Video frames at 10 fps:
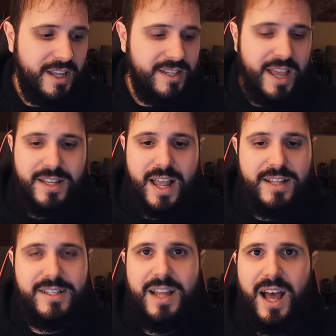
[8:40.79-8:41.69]

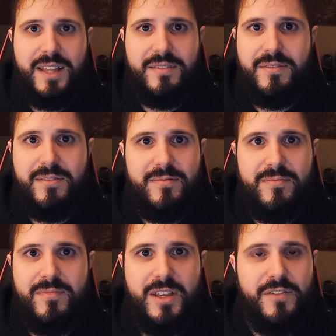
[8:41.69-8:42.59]
It's not
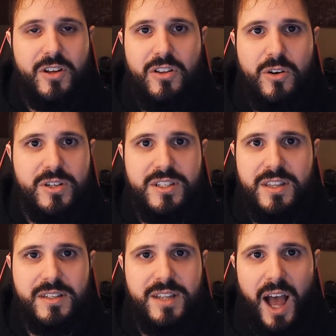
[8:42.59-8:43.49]
even close to
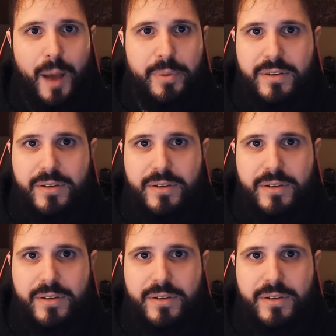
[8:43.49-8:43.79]
the top